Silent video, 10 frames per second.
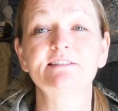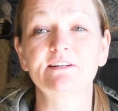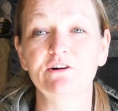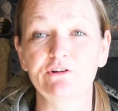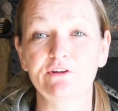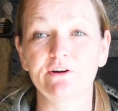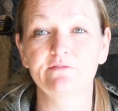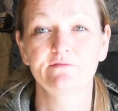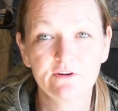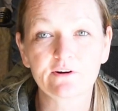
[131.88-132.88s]
I said
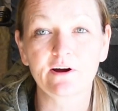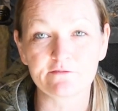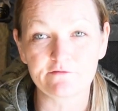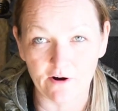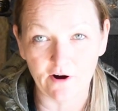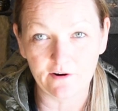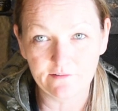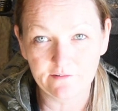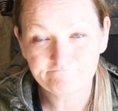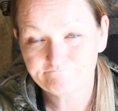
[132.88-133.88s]
earlier, you're gonna fall.
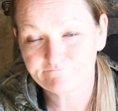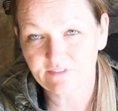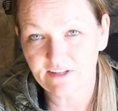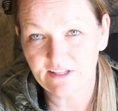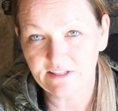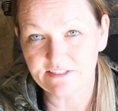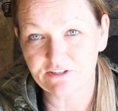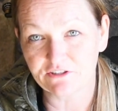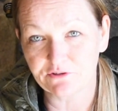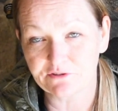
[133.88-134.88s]
Least
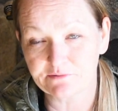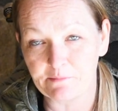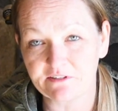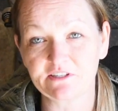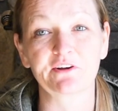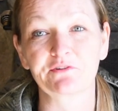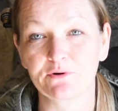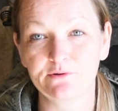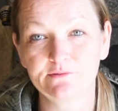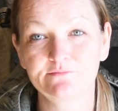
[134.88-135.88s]
you can do is maybe tuck and
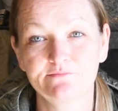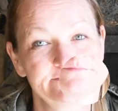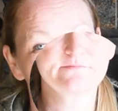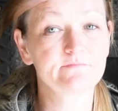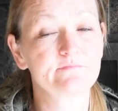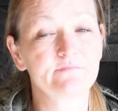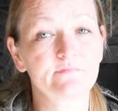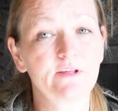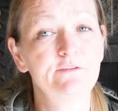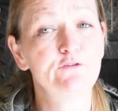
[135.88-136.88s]
roll.
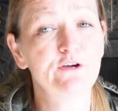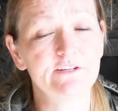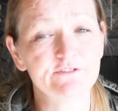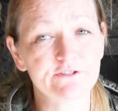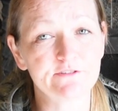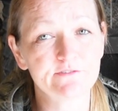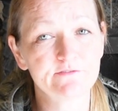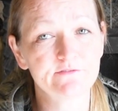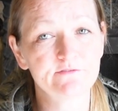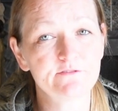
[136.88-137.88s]
If you get injured,
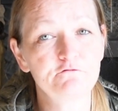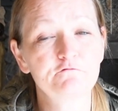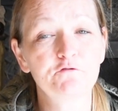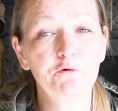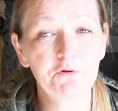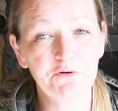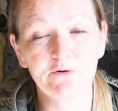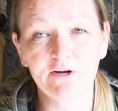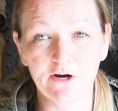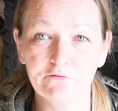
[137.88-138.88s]
fully
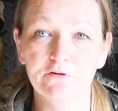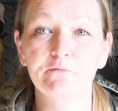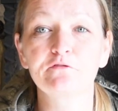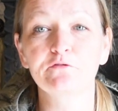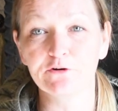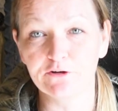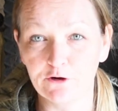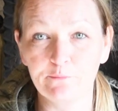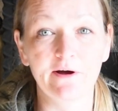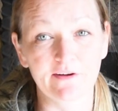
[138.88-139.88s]
recover before you
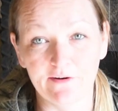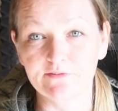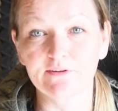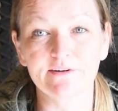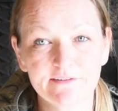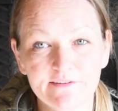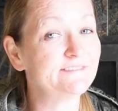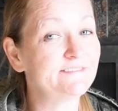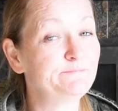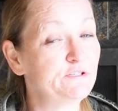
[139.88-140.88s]
go back out there.
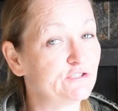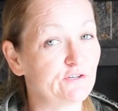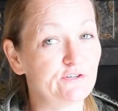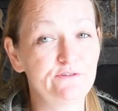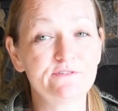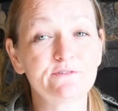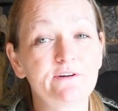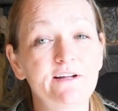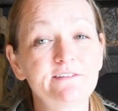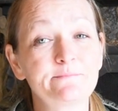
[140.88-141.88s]
Be sure to use the
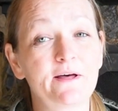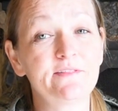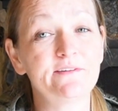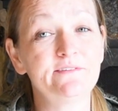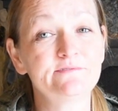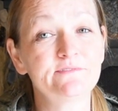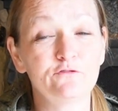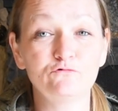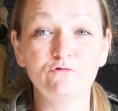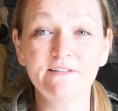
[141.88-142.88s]
RICE method:
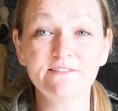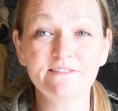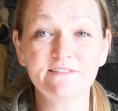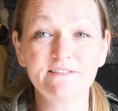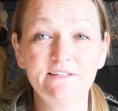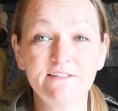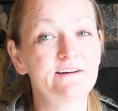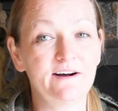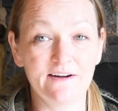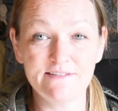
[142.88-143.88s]
rest,
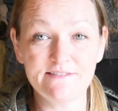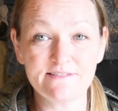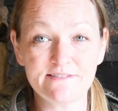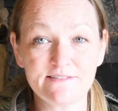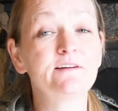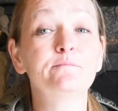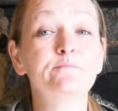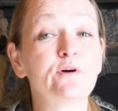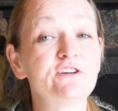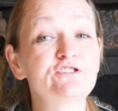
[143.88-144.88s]
ice,
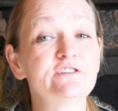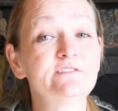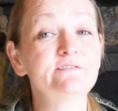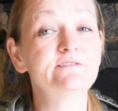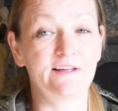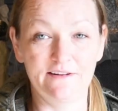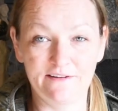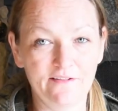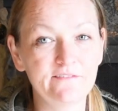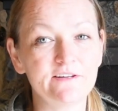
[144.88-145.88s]
compression, and
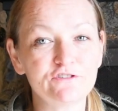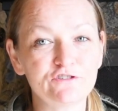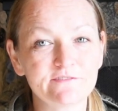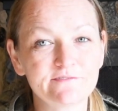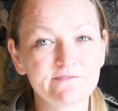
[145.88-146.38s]
elevation.